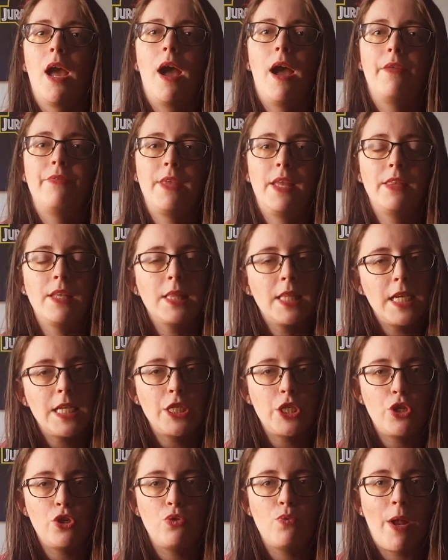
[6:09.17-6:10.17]
And then the
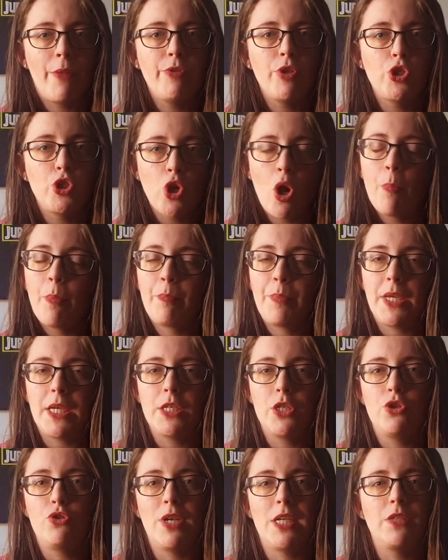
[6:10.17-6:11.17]
lady who ran the shop
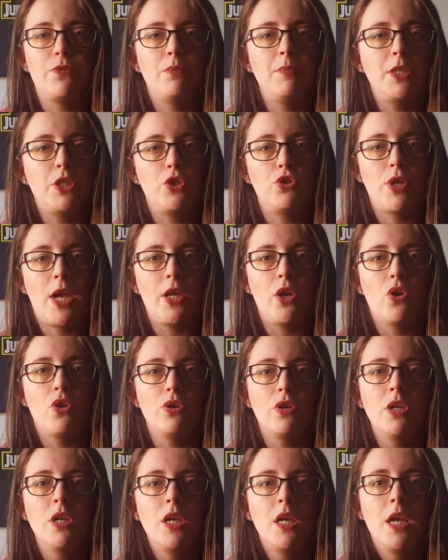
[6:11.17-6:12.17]
picked a dress for me to try
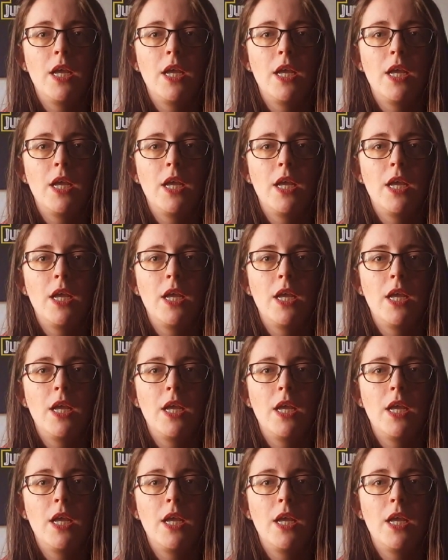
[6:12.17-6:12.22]
on